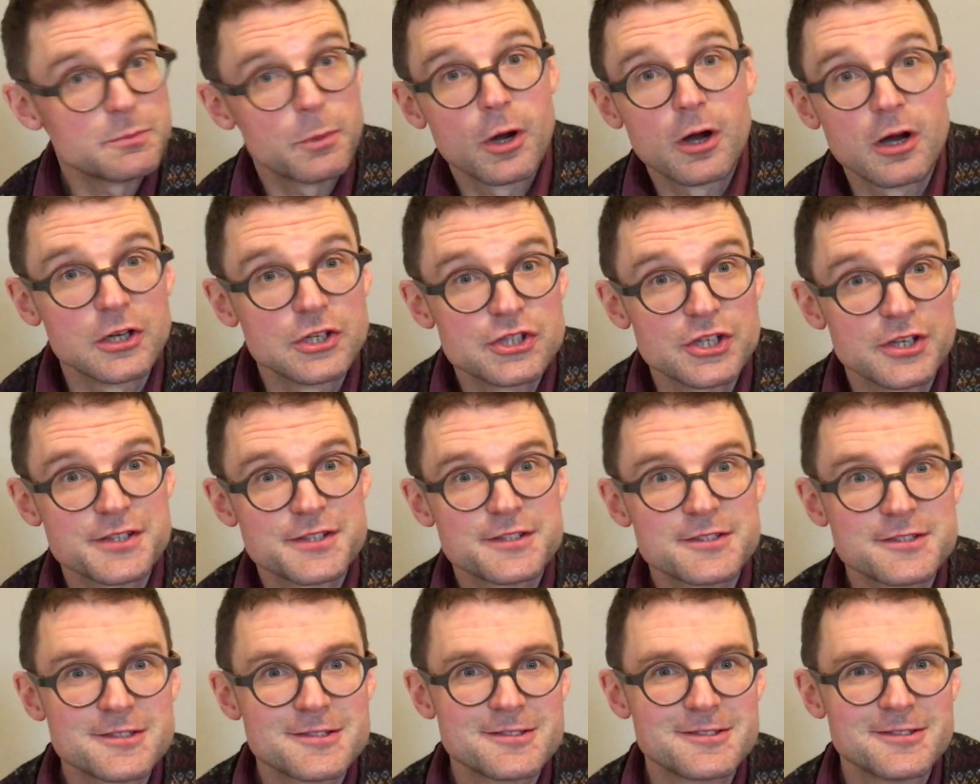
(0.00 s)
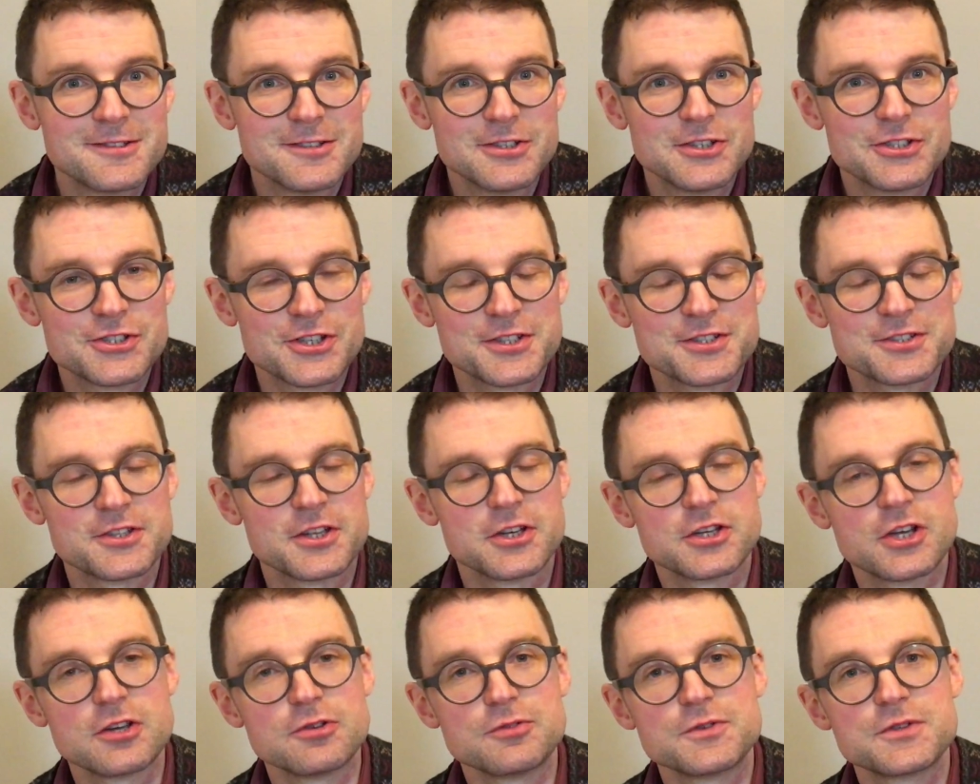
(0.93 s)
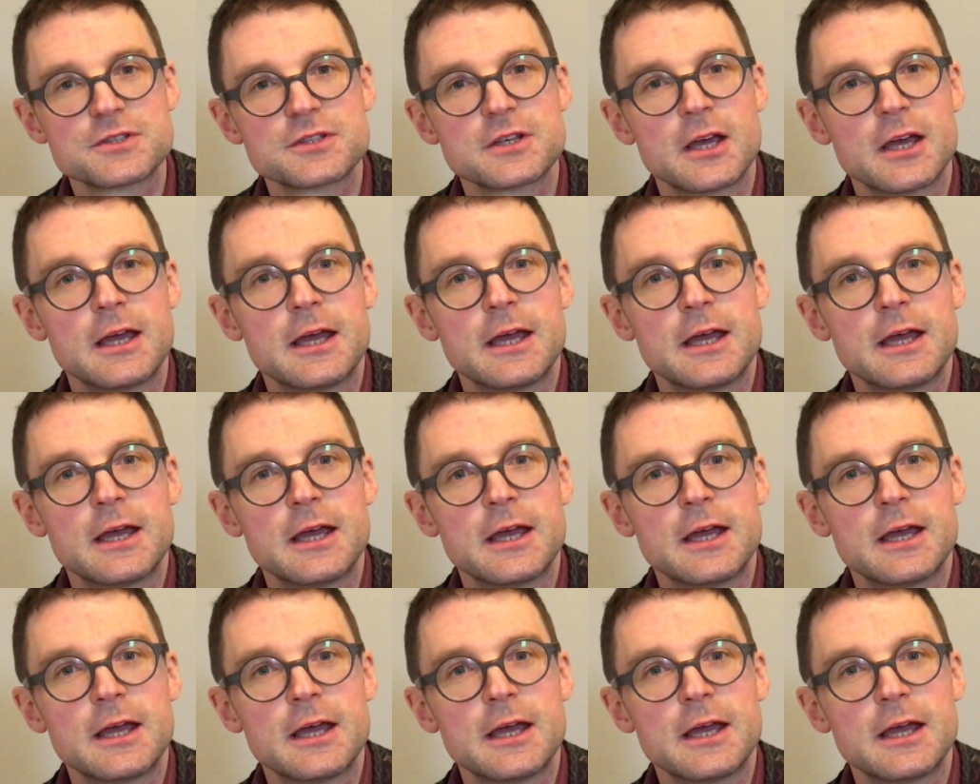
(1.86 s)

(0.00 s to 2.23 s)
part just the notes.